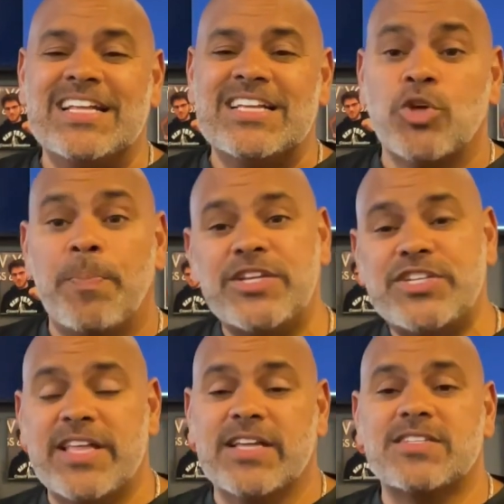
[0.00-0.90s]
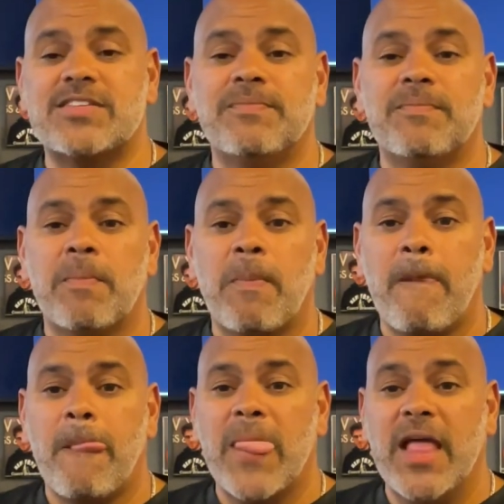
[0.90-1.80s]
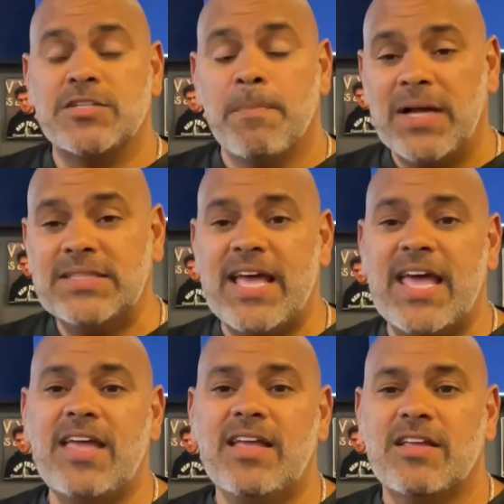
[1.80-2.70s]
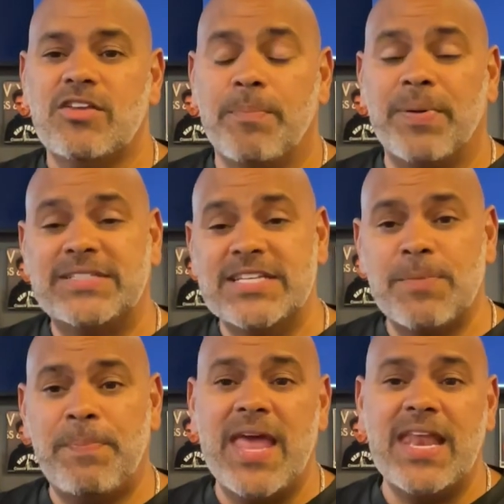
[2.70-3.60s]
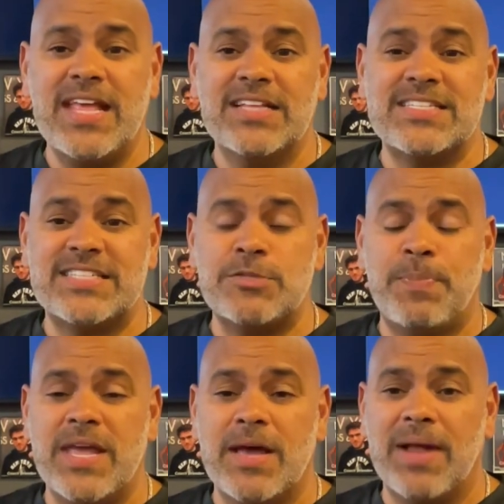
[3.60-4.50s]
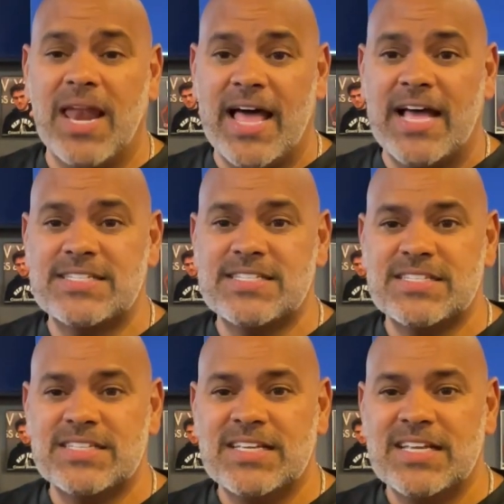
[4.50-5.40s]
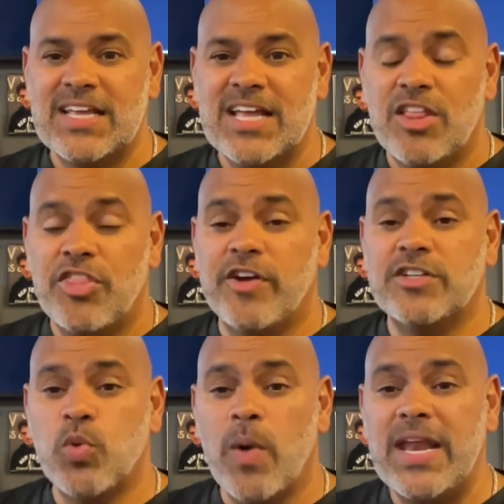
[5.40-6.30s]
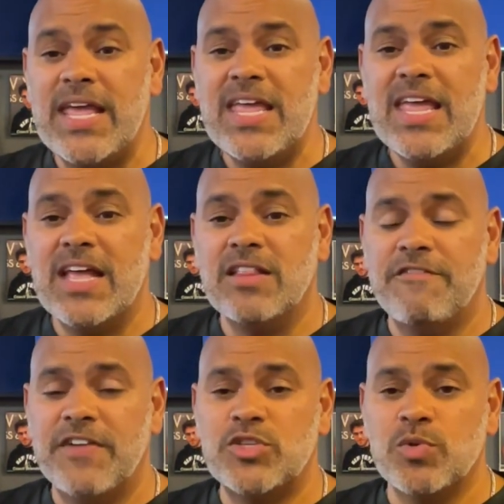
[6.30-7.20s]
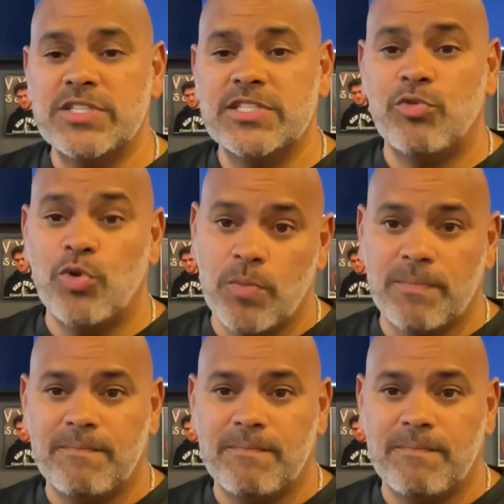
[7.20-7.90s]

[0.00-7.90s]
So picture this. It's Monday, you're participating in the 6 p.m. class. There are 20 individuals in the room.